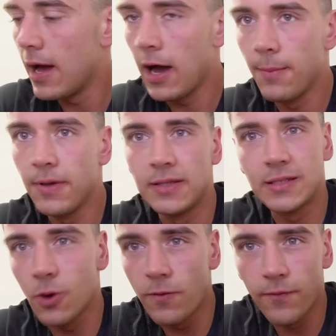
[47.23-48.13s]

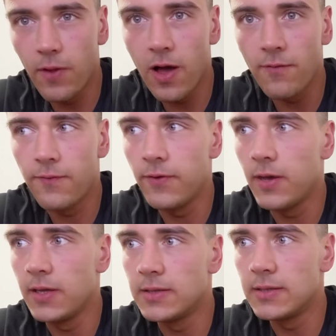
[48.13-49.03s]
It's no fluff.
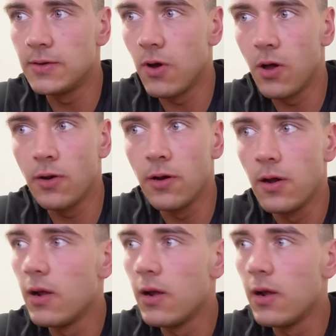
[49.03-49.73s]
It's not,